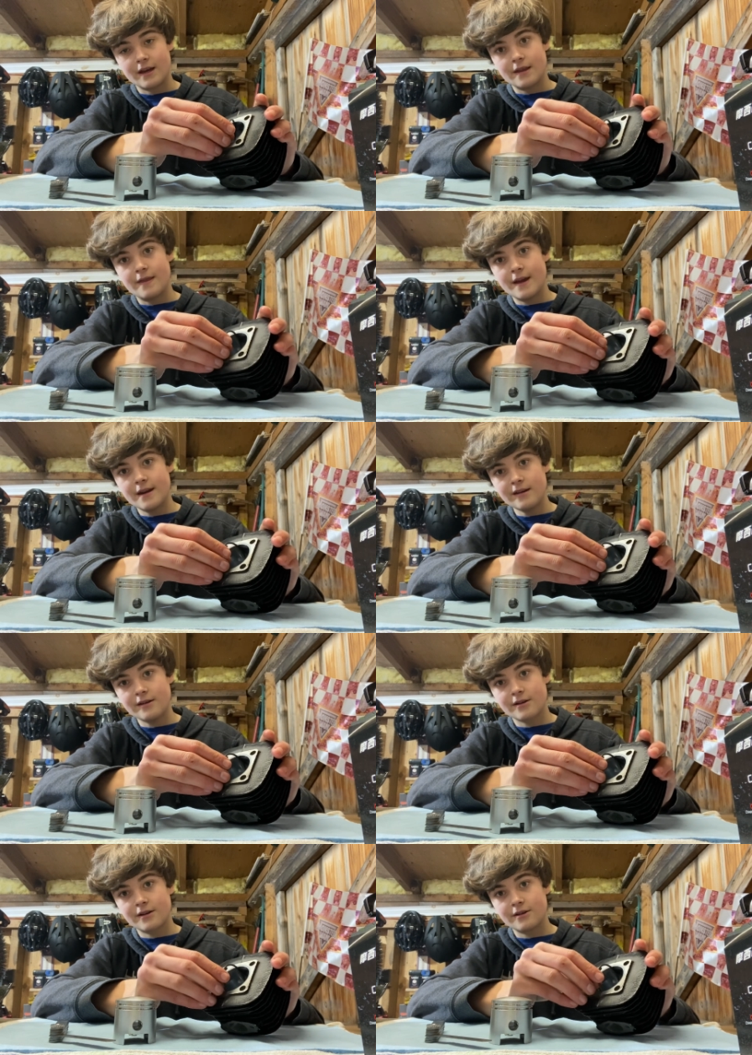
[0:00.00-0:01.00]
Then
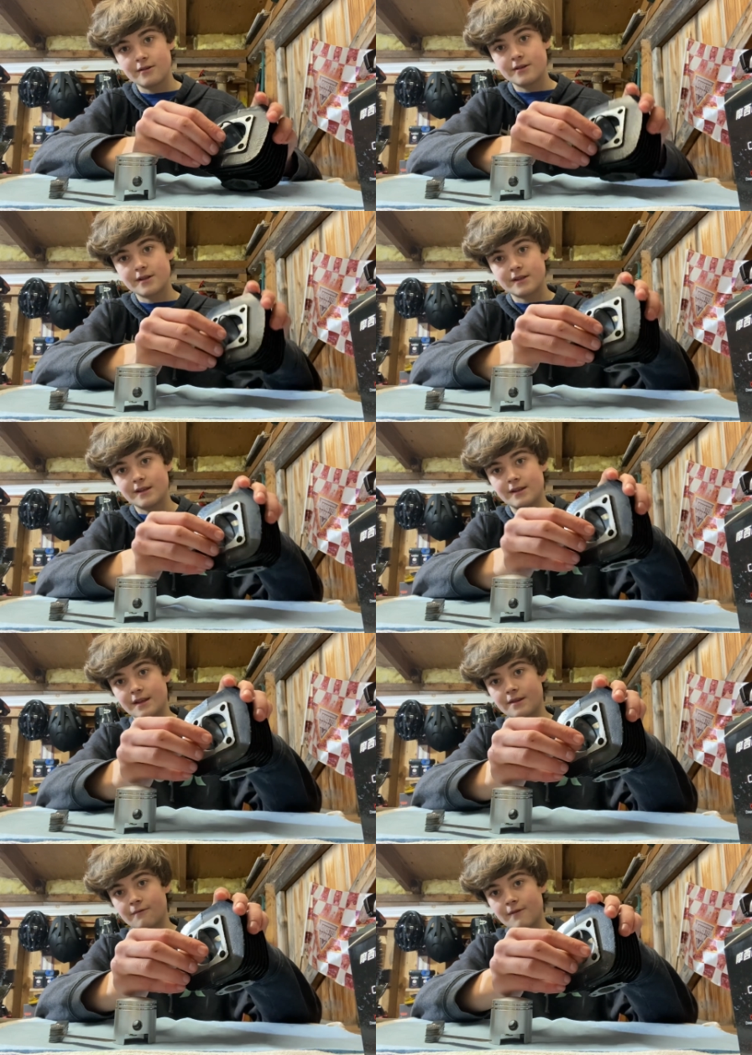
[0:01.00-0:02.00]
you're going to notice
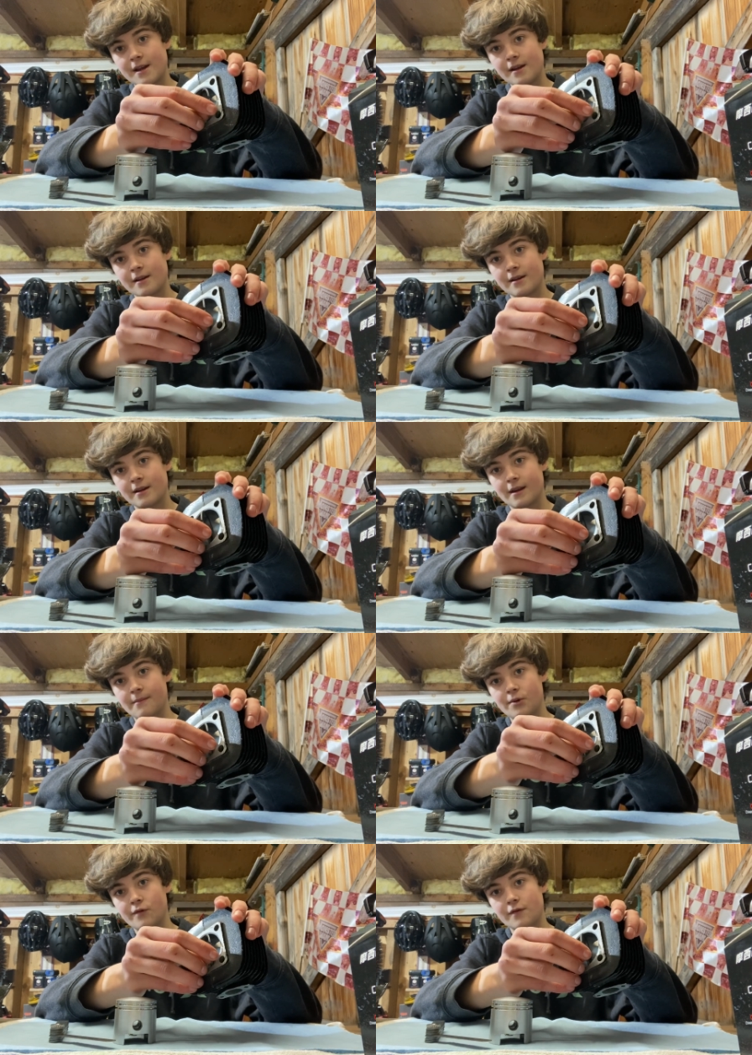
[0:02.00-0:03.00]
that the ring
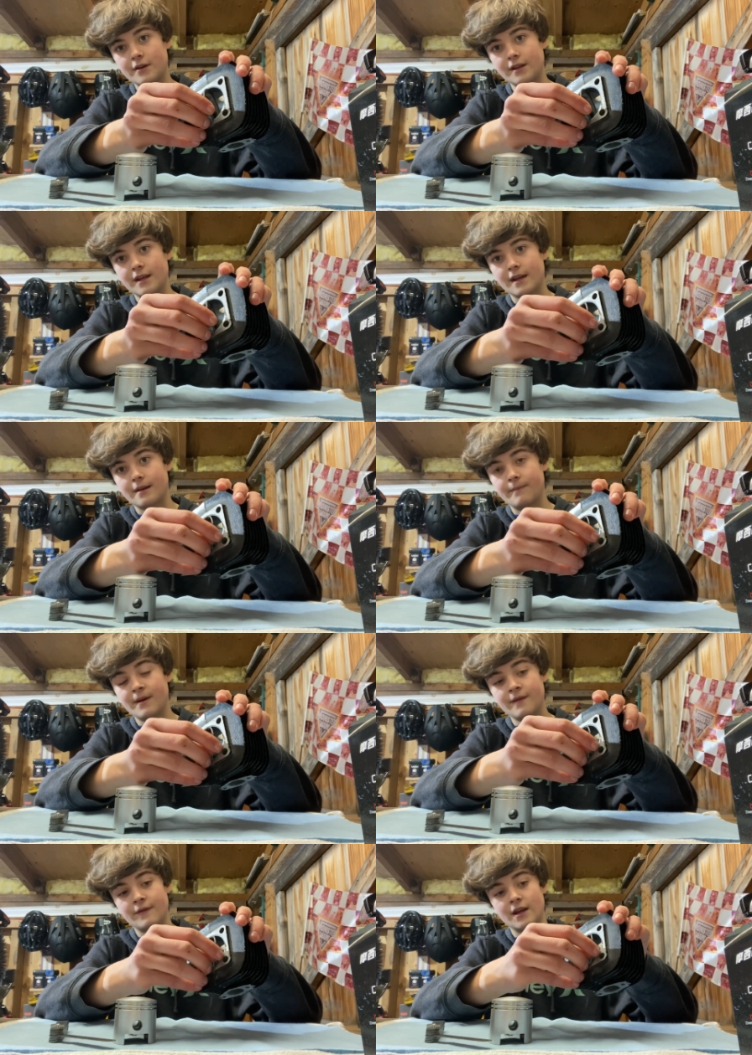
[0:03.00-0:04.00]
can move freely and it can
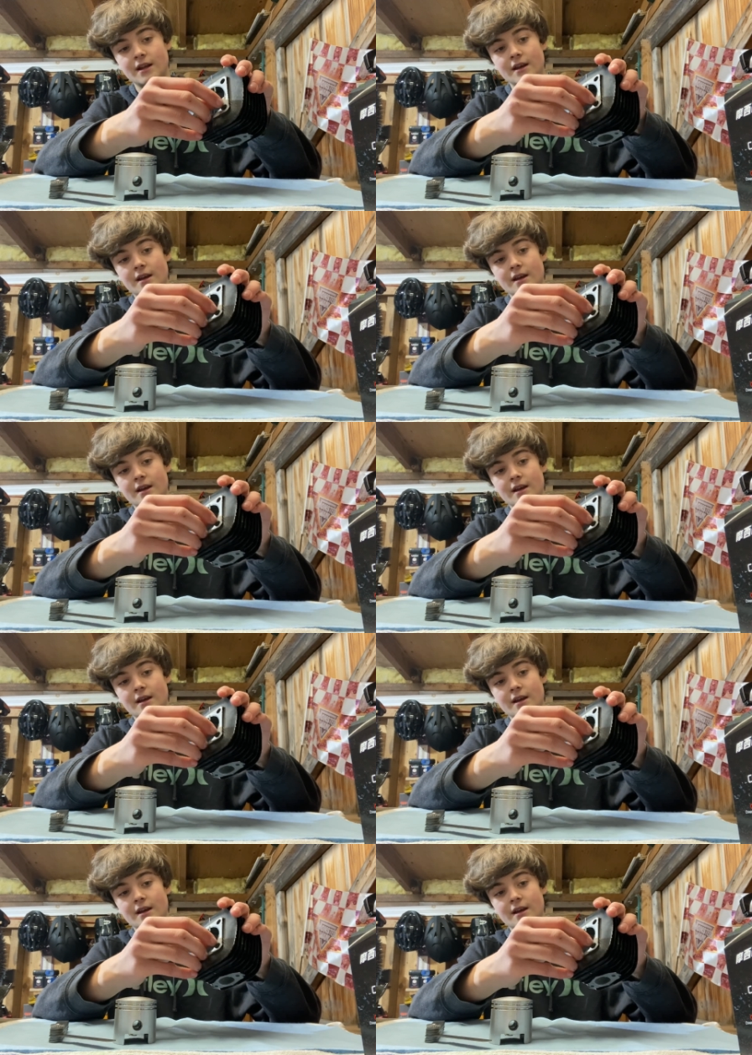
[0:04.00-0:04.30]
pivot.